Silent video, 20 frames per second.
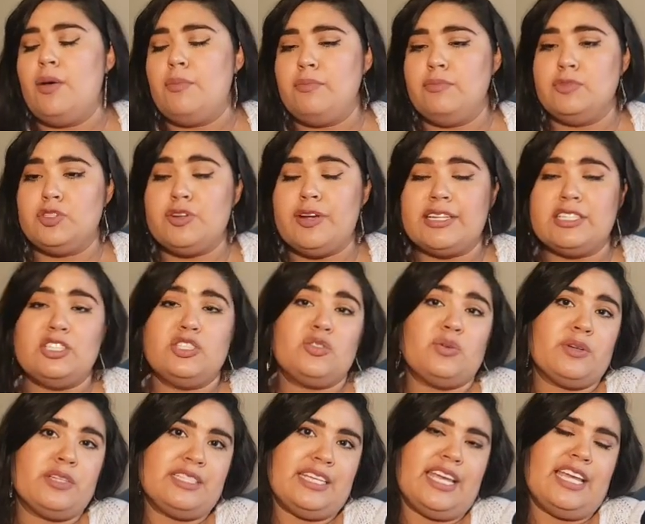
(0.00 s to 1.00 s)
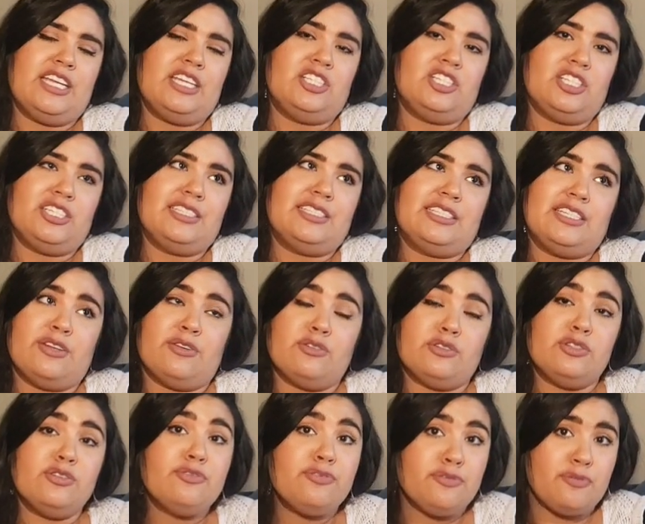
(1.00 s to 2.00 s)
directed towards ages 0
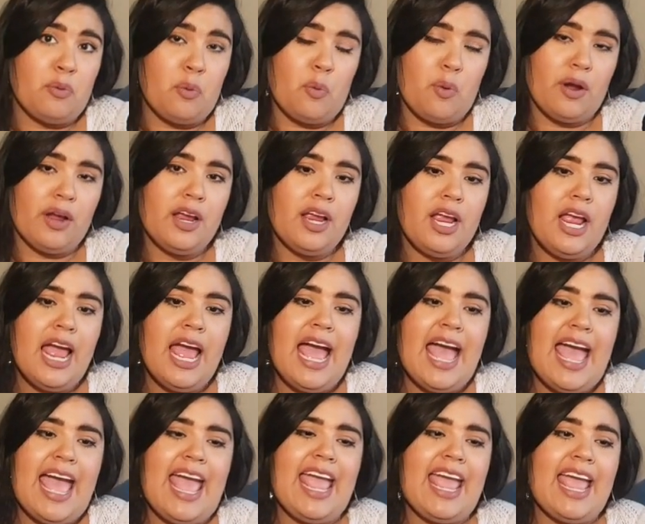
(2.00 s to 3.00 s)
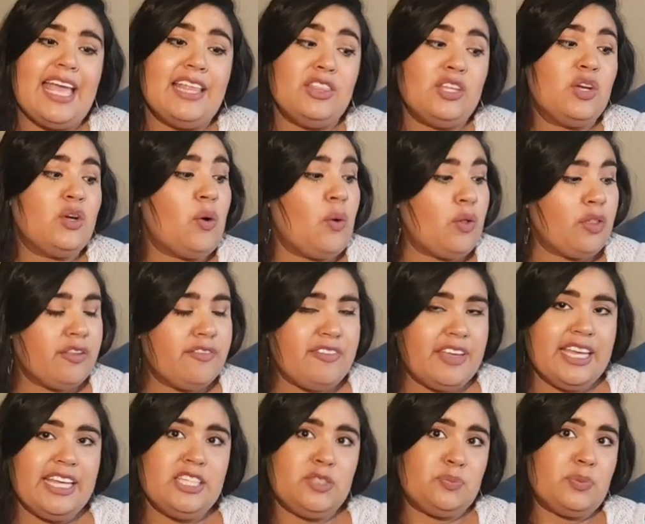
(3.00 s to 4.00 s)
to 4. And the goal of
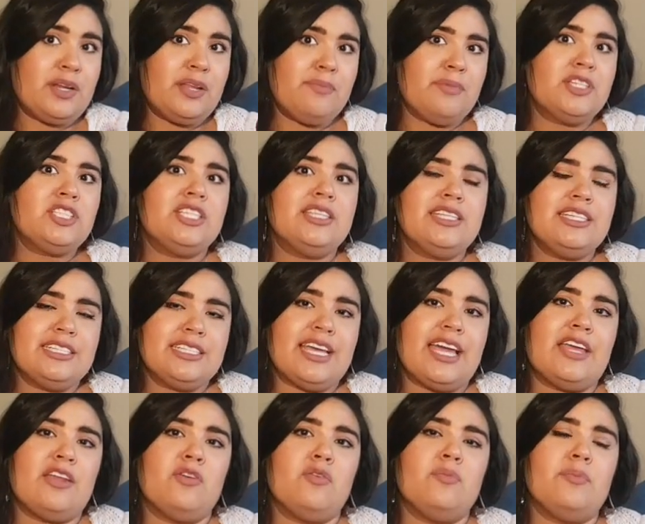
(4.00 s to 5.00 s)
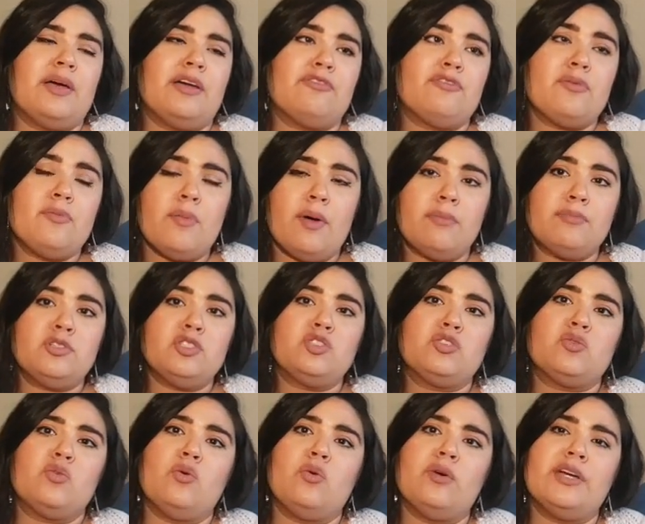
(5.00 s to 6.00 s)
it is pretty much in the title, but From Mom to
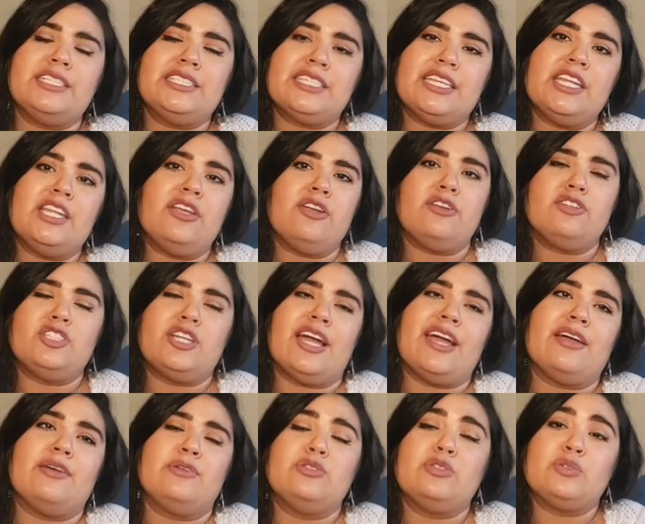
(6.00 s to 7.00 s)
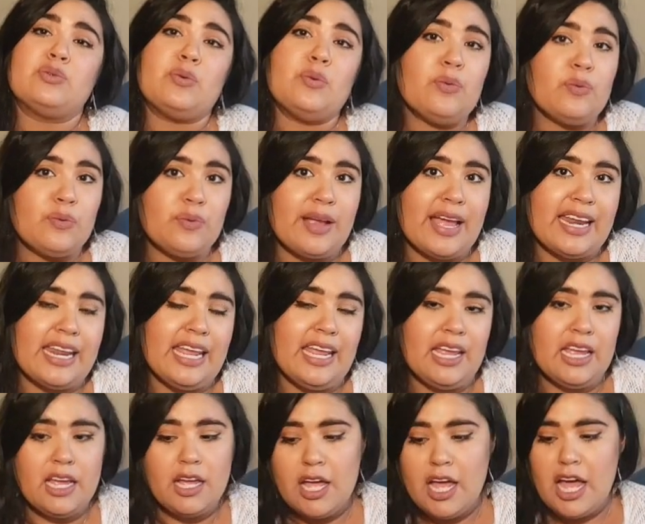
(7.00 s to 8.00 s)
School, it's getting your child school
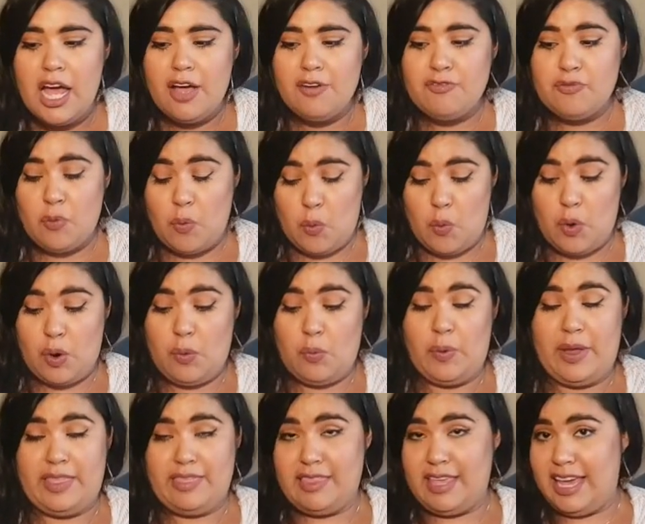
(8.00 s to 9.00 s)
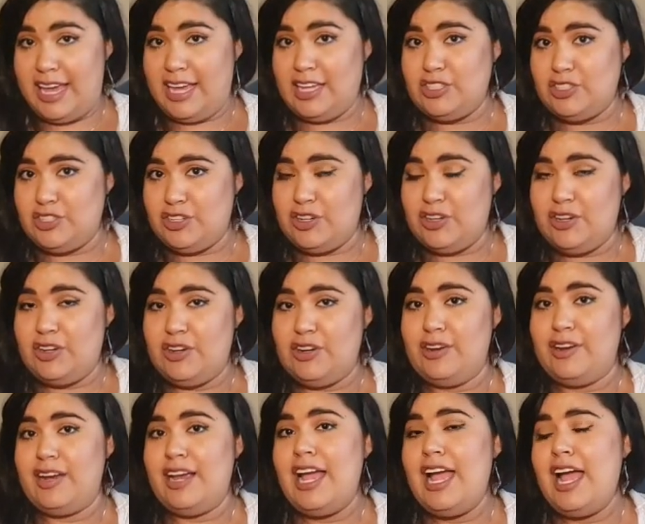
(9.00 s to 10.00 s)
ready for when they
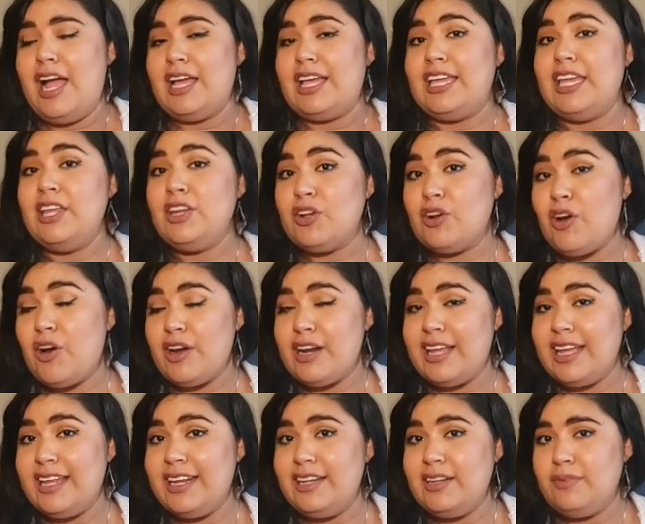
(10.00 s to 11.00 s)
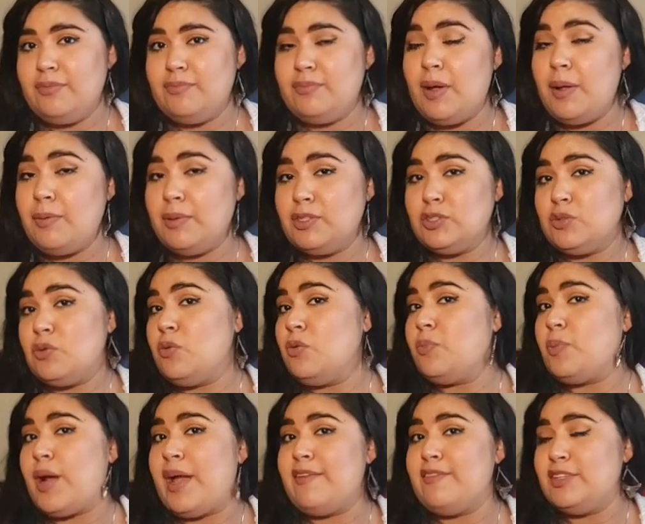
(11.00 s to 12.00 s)
enter kindergarten, public school,
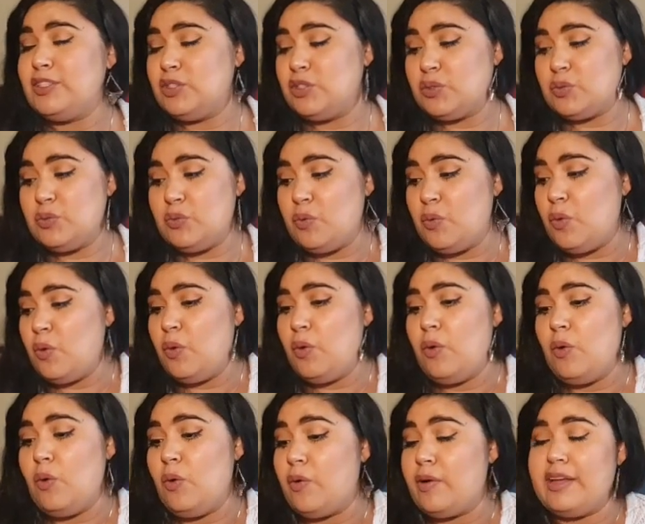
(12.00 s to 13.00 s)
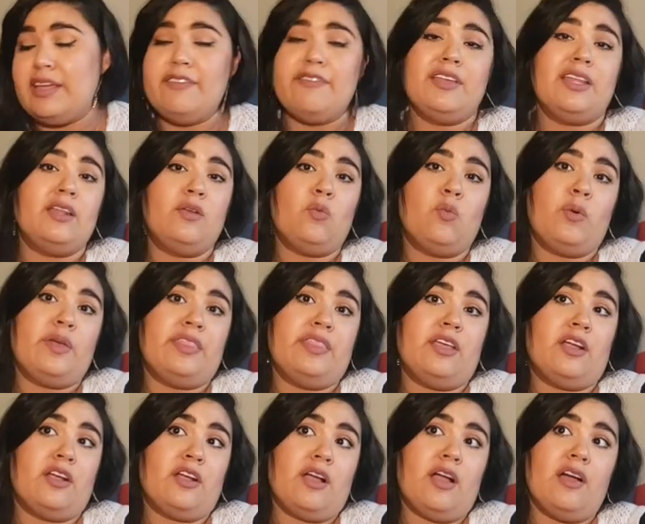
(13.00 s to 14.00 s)
private school, or even when
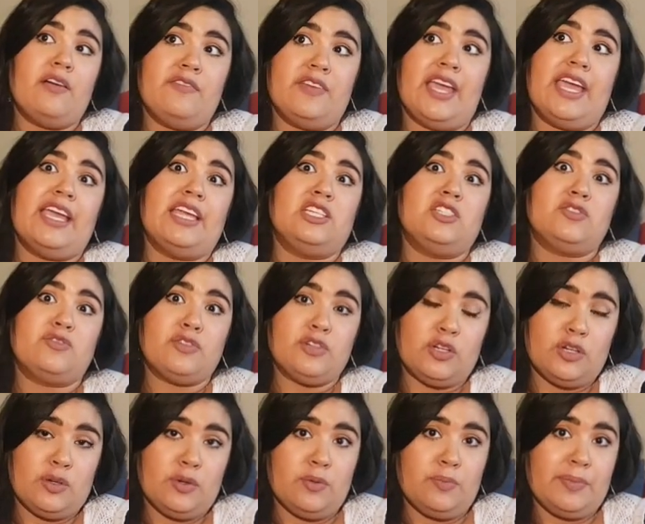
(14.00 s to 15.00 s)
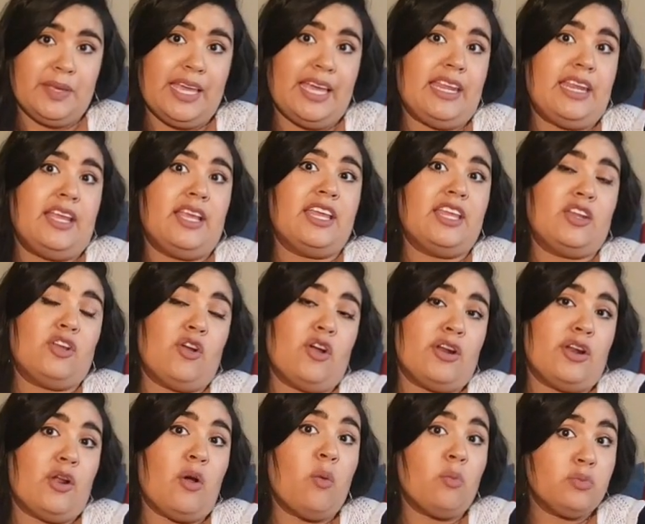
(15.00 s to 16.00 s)
they're of age for beginning
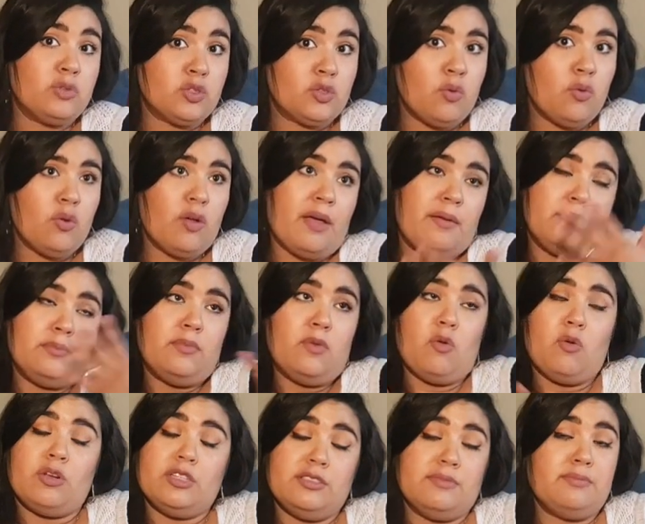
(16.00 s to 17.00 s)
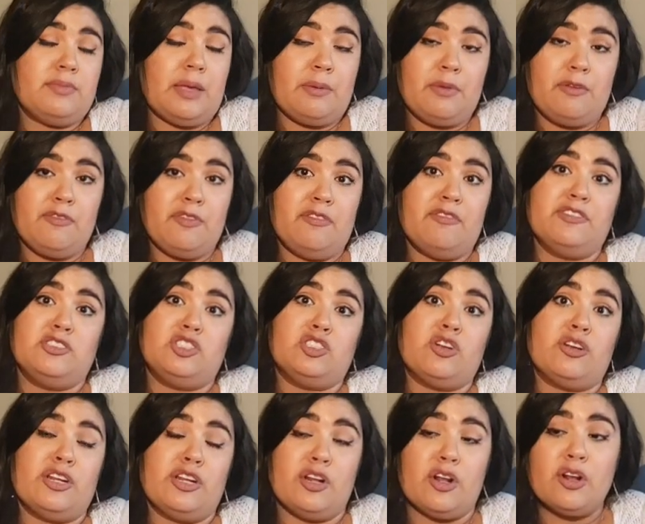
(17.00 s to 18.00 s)
kindergarten homeschool, or maybe if even
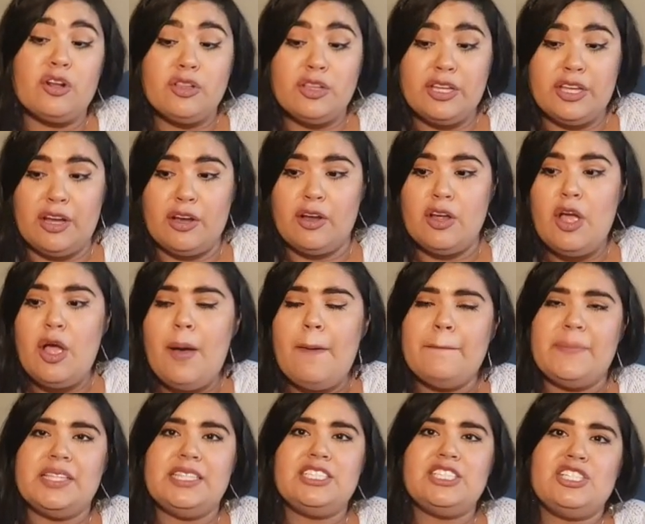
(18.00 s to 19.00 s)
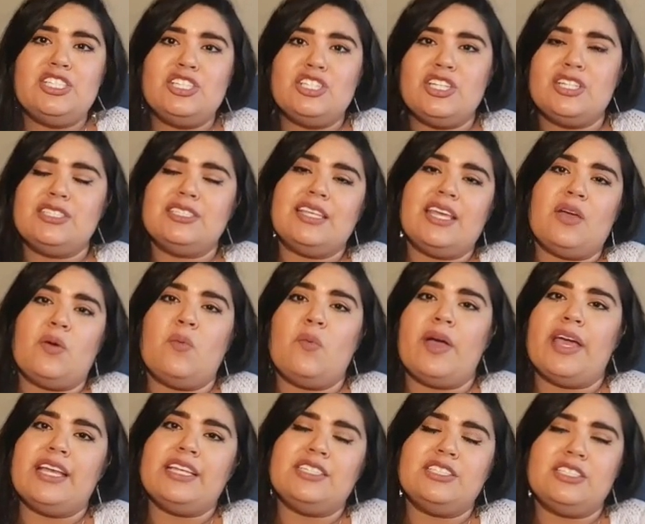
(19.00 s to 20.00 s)
started earlier. But this is just like
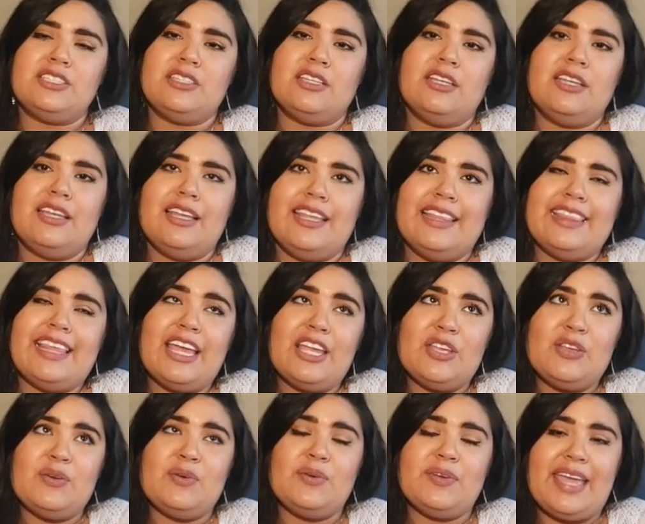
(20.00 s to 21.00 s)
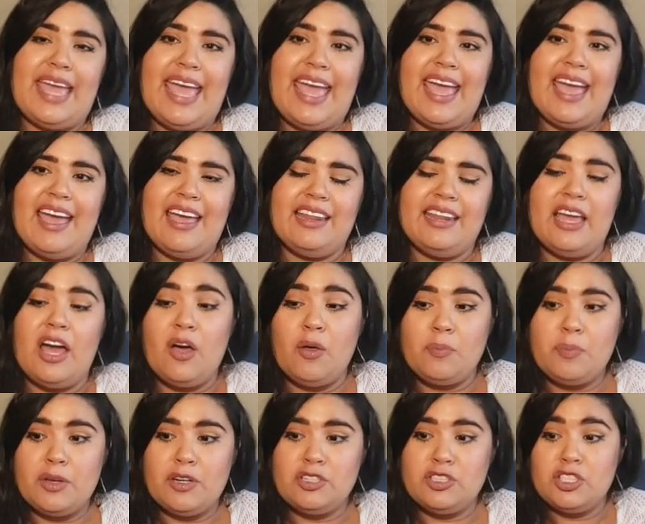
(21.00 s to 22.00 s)
ways that you can
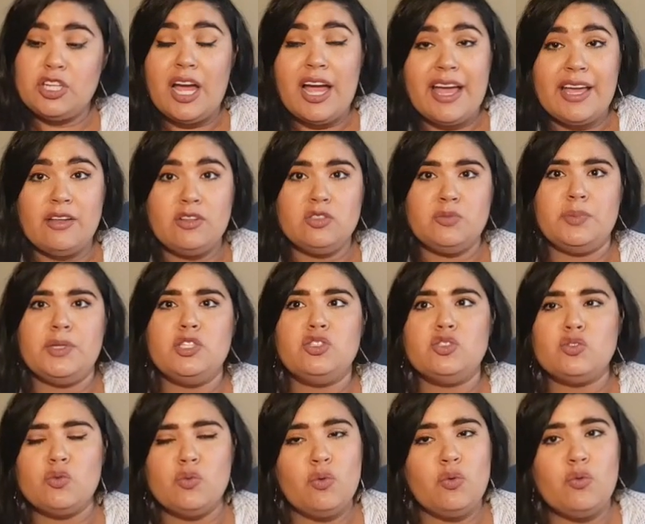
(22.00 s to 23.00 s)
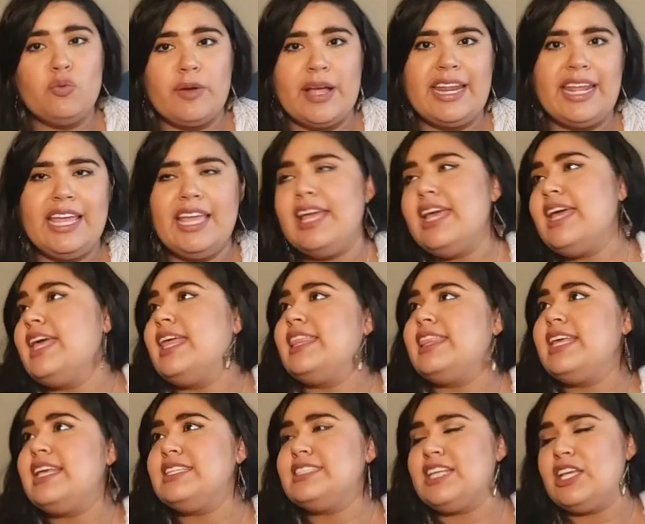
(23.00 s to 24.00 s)
help your child be school ready,
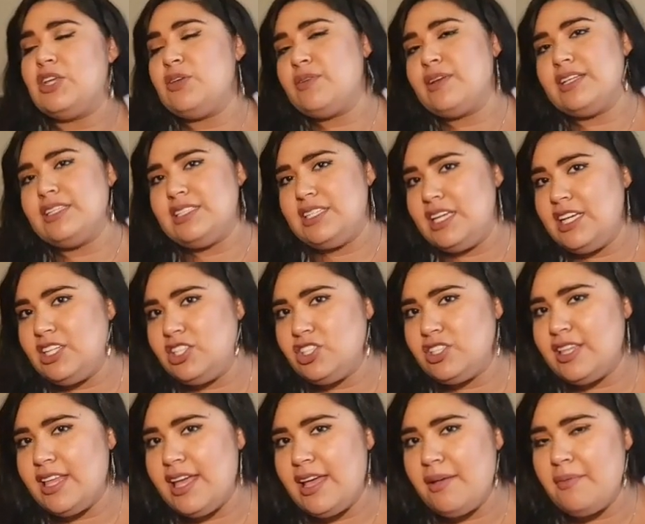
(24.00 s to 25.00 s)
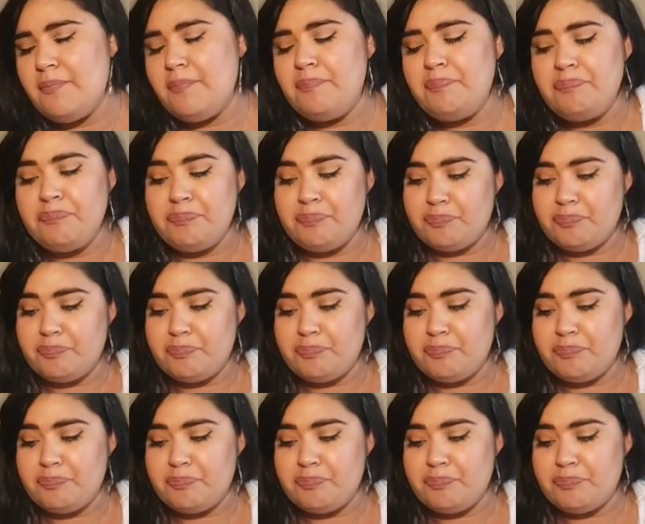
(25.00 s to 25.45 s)
things that you can teach them,